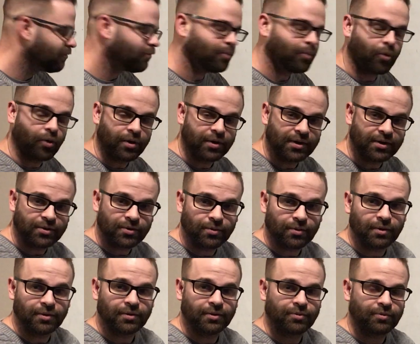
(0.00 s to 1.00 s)
for more than
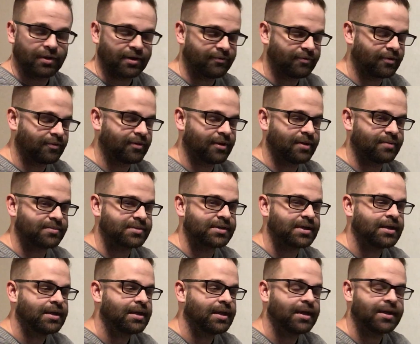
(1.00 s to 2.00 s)
225 amps,
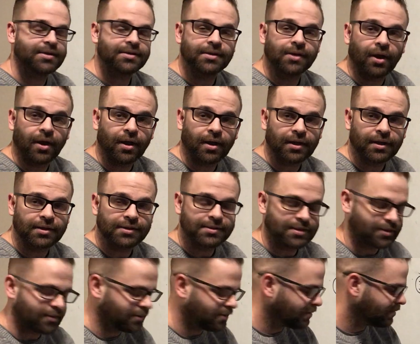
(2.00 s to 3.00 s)
it's not
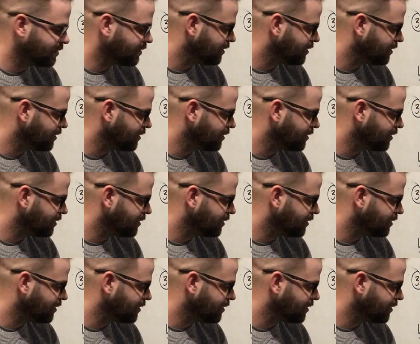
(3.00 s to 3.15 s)
considered